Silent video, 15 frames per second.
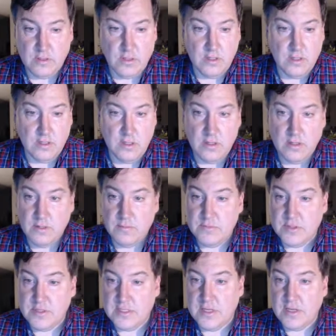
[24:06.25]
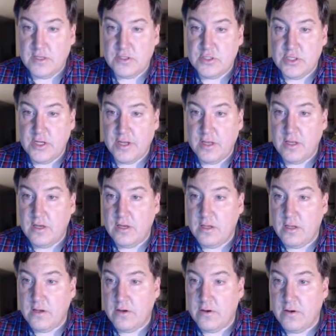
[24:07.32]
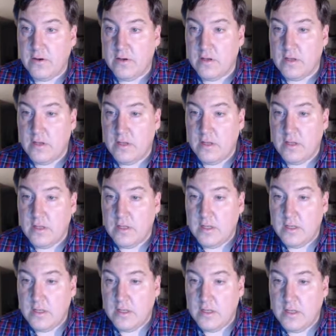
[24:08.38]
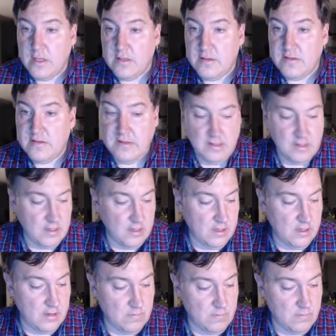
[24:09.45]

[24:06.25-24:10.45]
I'm just going to check in here and see